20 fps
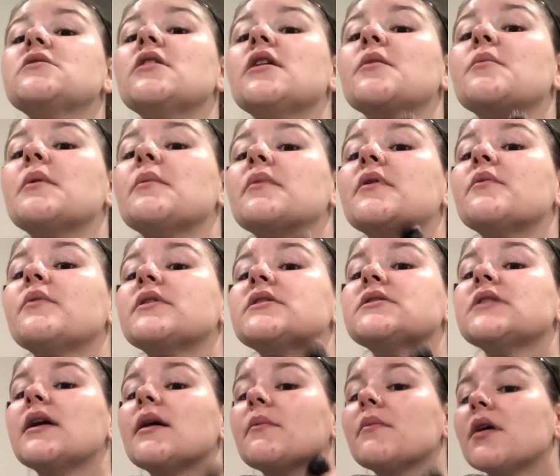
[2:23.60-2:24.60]
I remember one
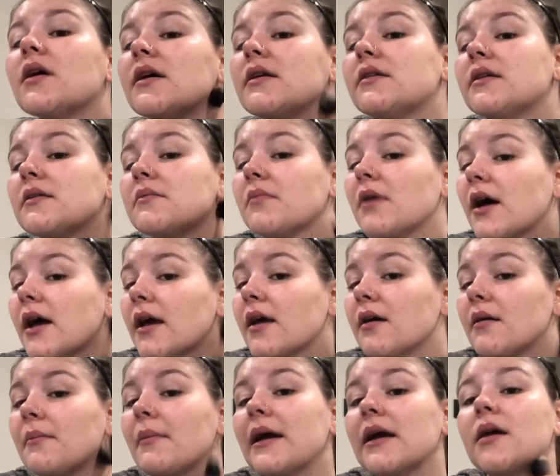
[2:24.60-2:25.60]
time I did
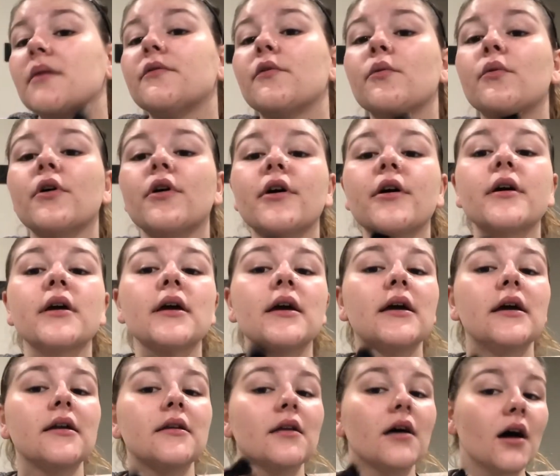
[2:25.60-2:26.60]
my makeup for work
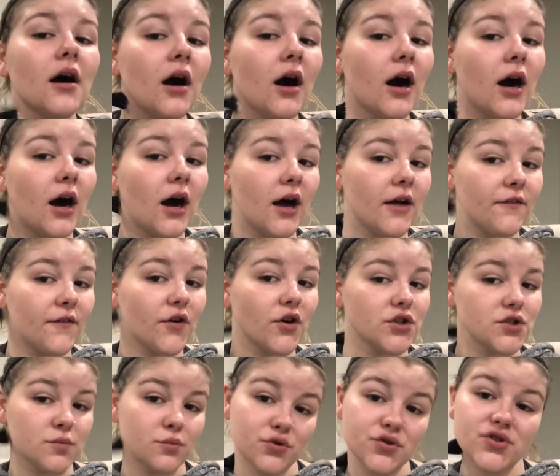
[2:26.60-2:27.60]
and I
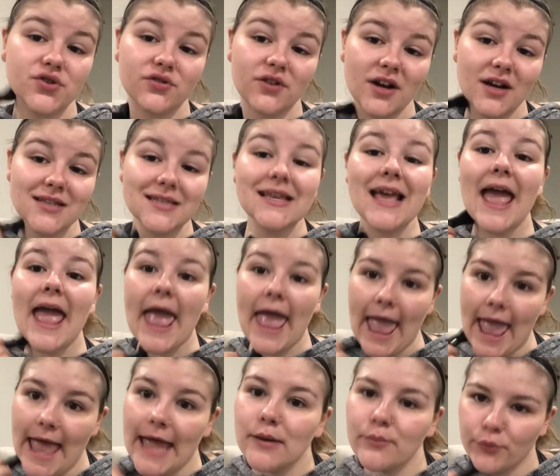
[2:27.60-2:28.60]
forgot to moisturize
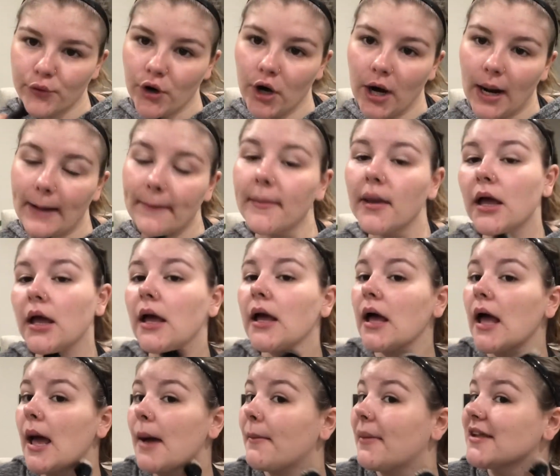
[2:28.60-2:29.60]
and prime,
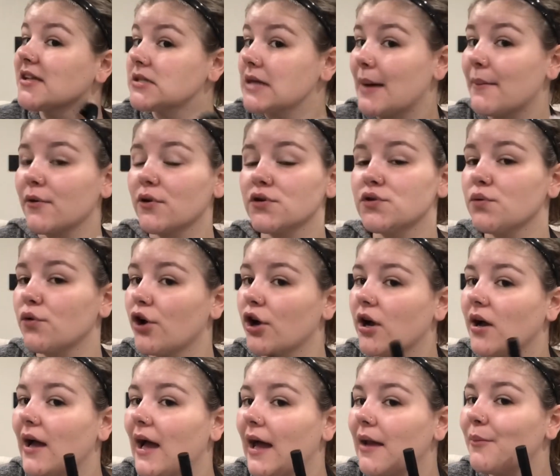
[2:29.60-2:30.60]
and by the time I got to work
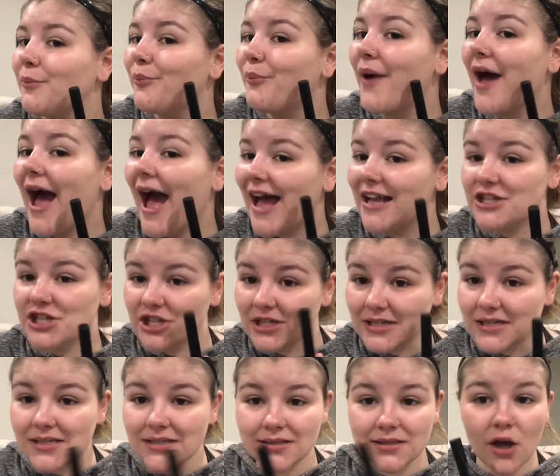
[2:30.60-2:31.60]
I had
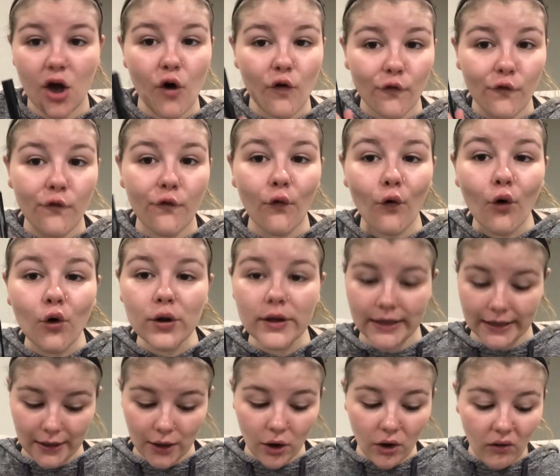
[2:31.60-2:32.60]
patches
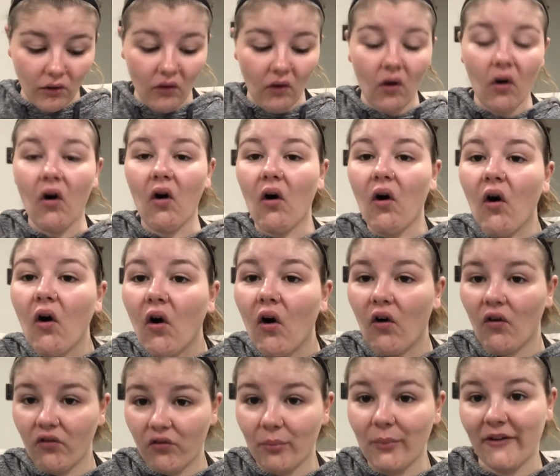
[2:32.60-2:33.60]
falling
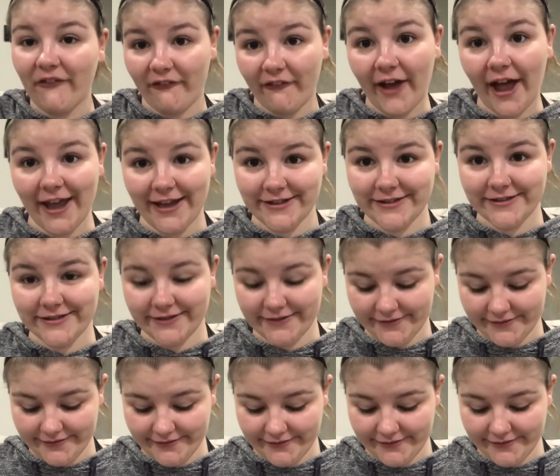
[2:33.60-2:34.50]
off my face.